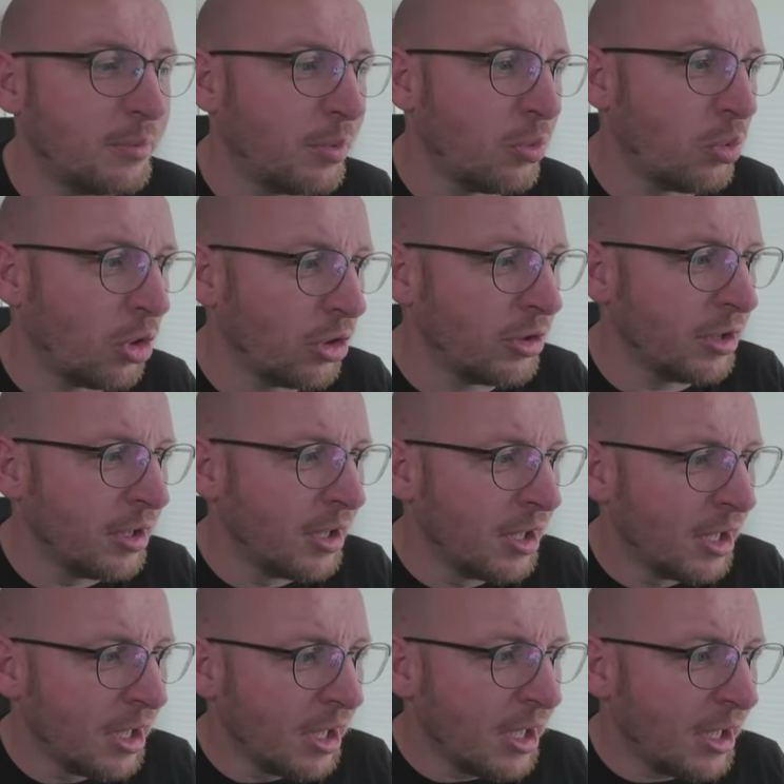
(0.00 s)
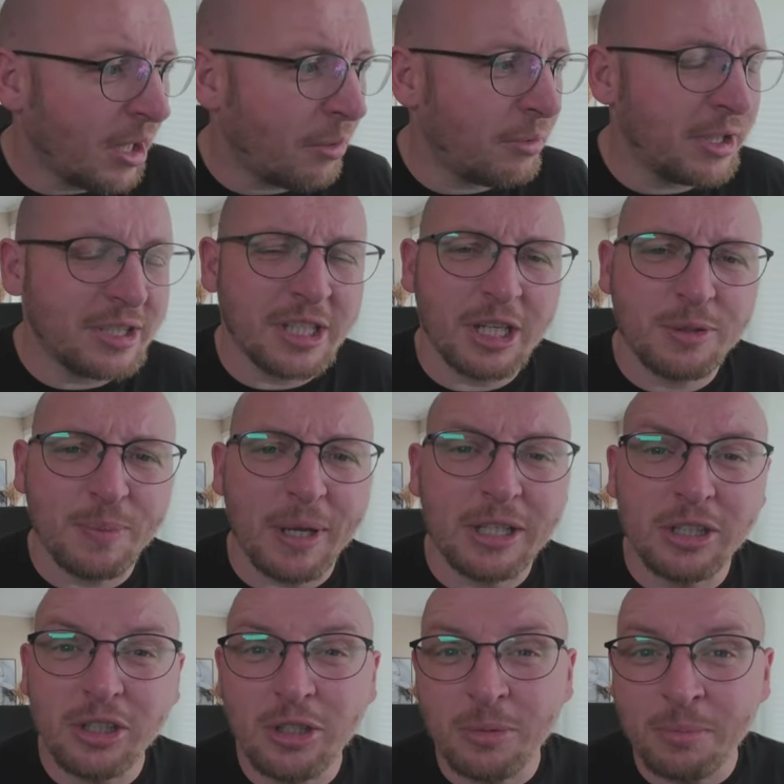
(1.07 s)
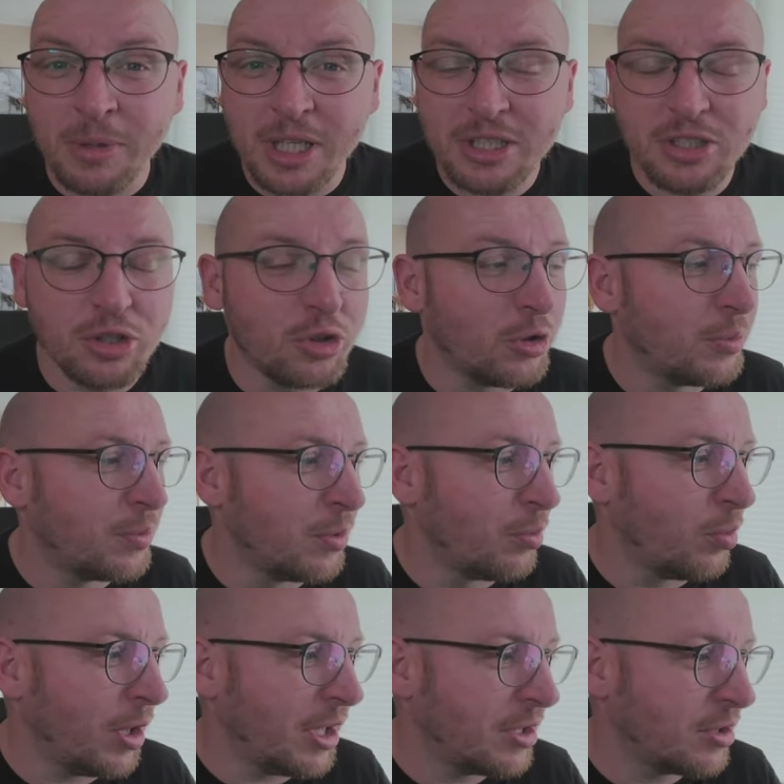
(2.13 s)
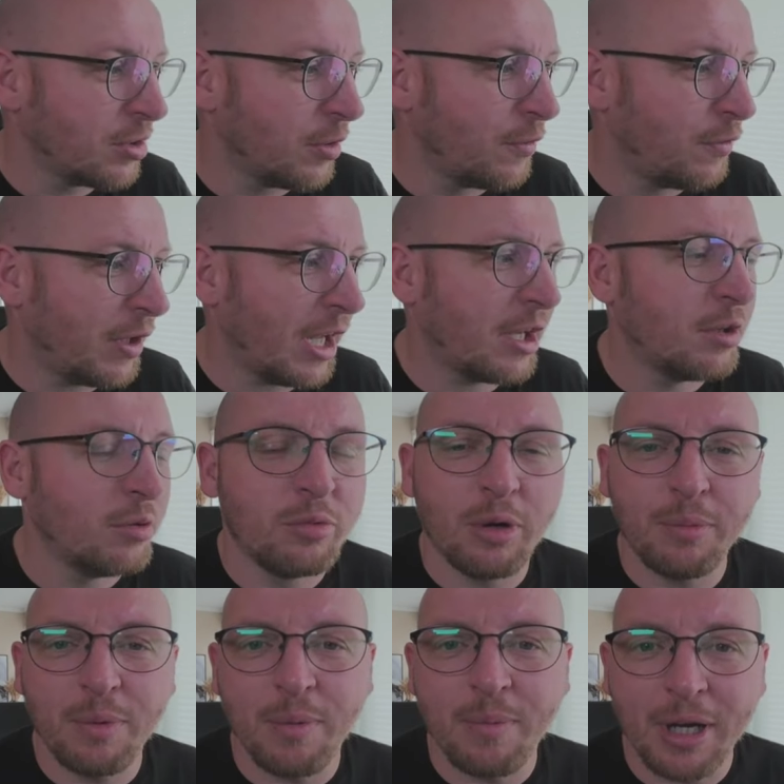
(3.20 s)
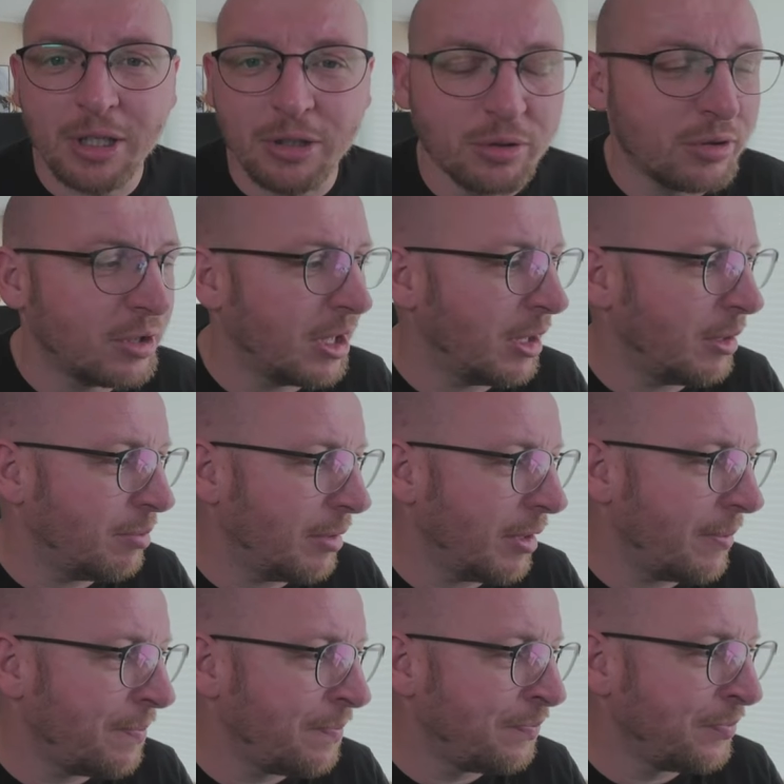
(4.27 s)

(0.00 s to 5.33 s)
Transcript: one. Now, he is expected to miss the opening week, so Flecken will be my goalkeeper.